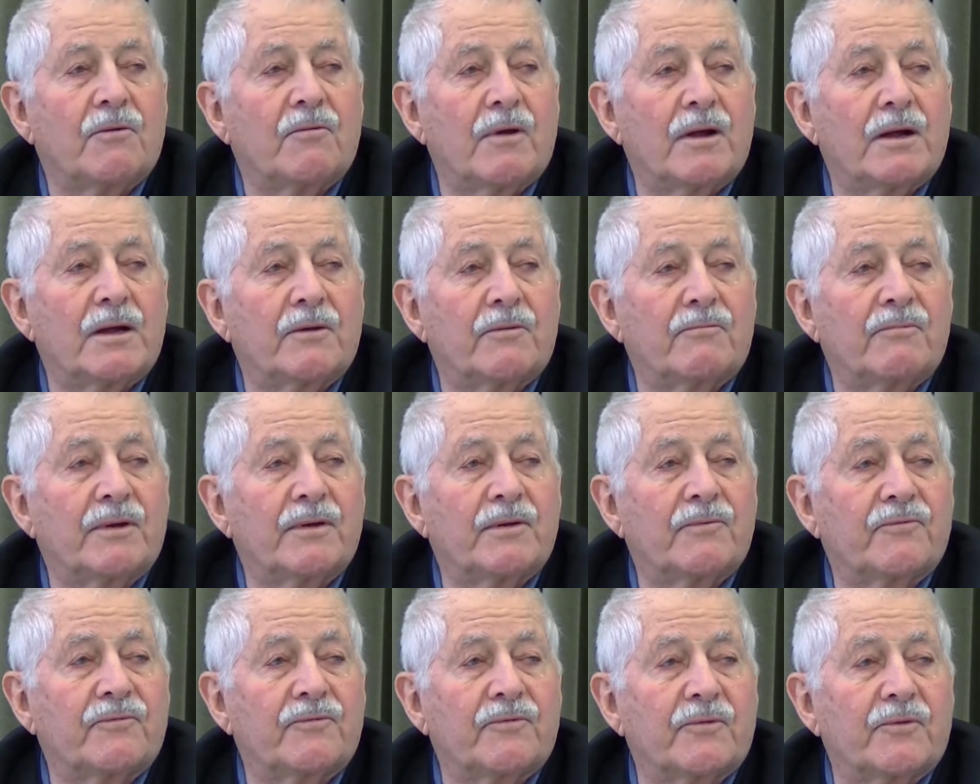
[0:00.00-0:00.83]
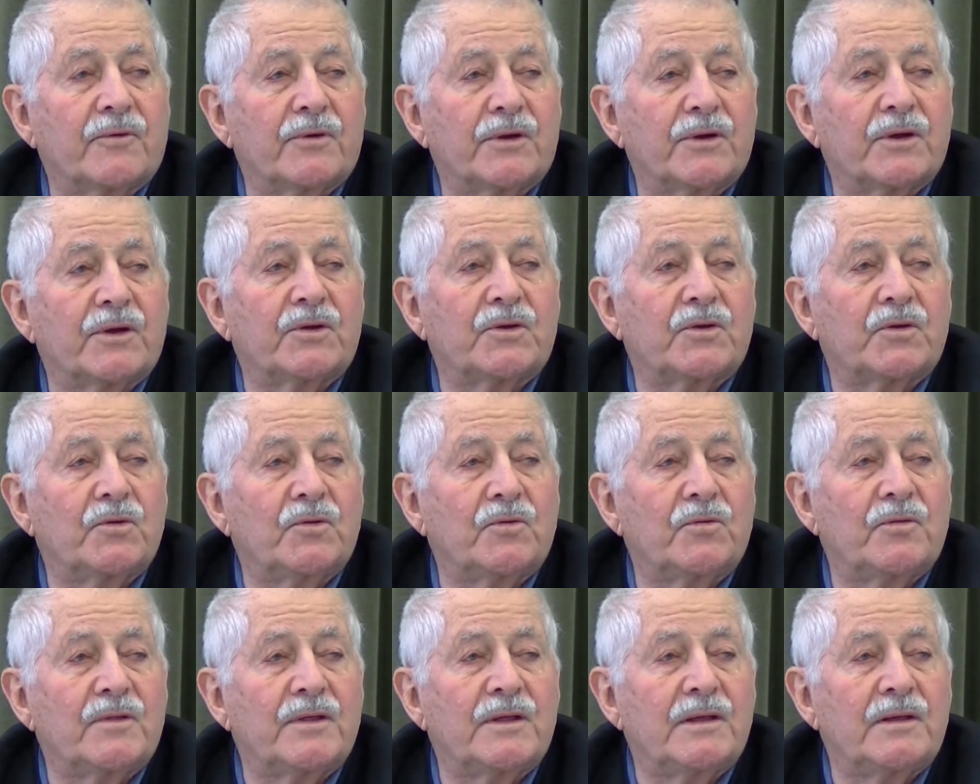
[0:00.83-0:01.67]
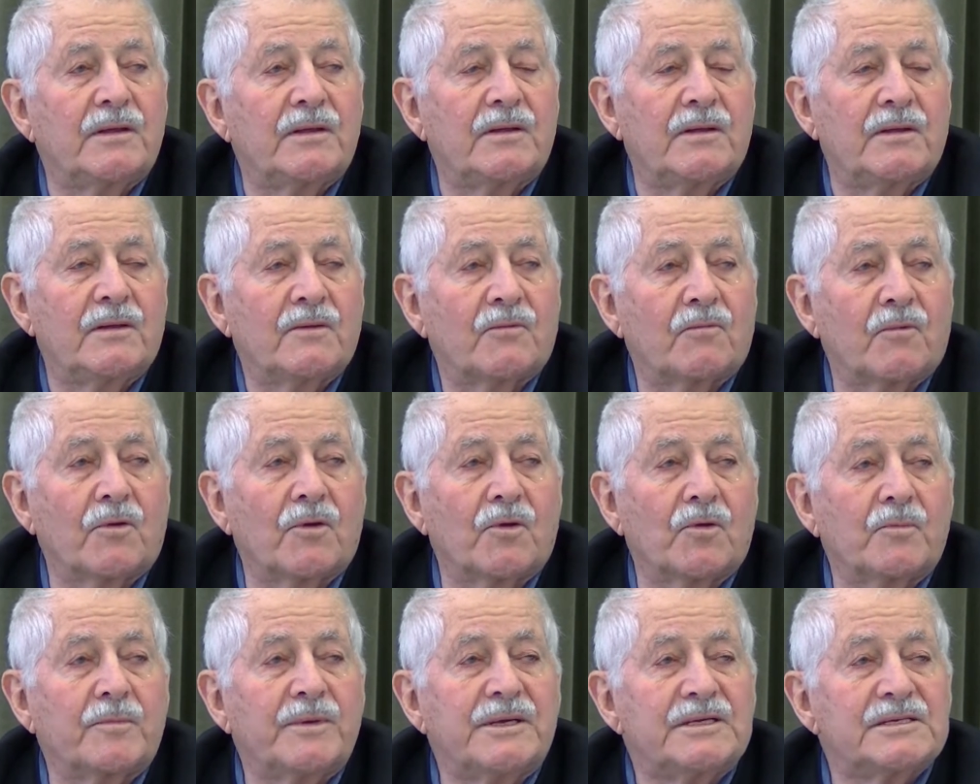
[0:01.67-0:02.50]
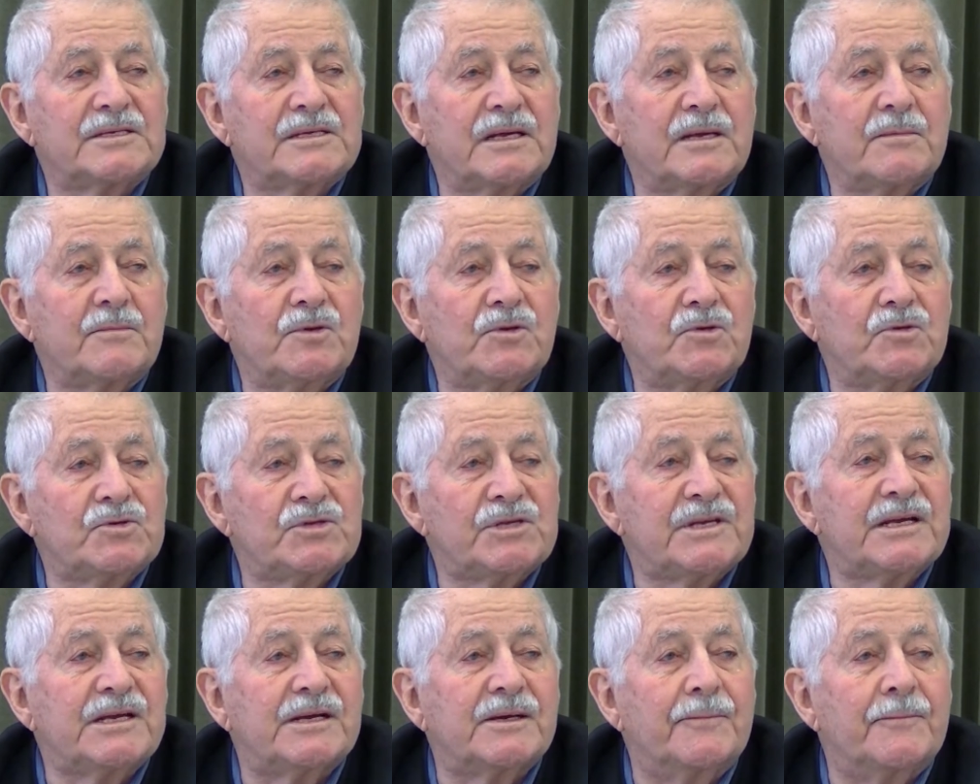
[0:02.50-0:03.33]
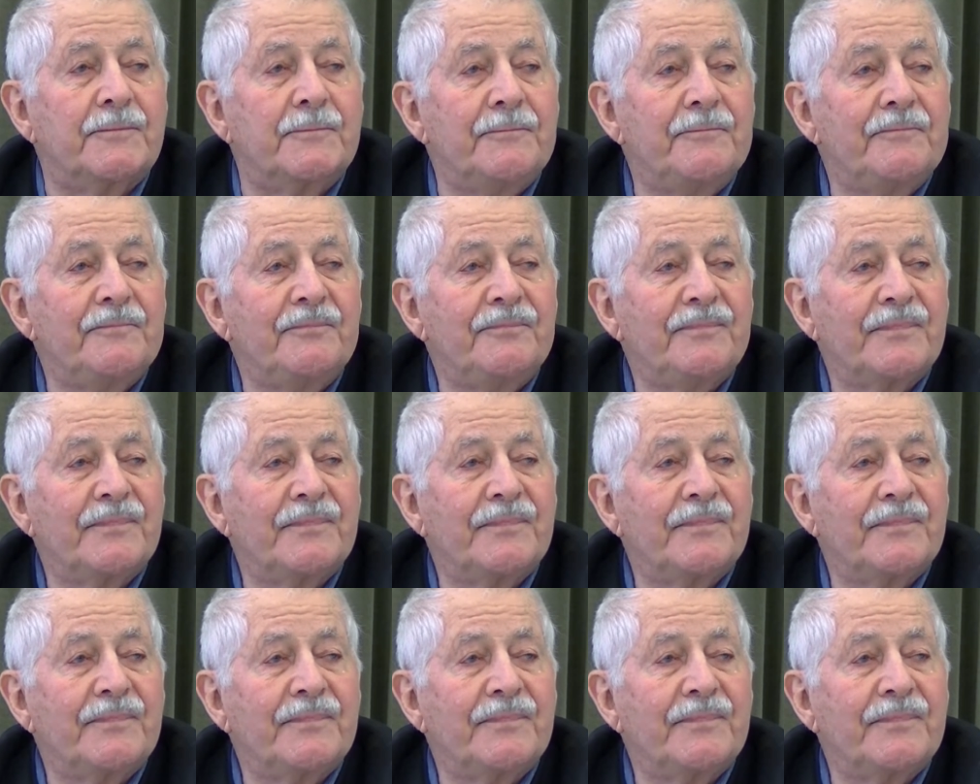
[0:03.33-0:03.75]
I want to refer you to the Royal BC Museum.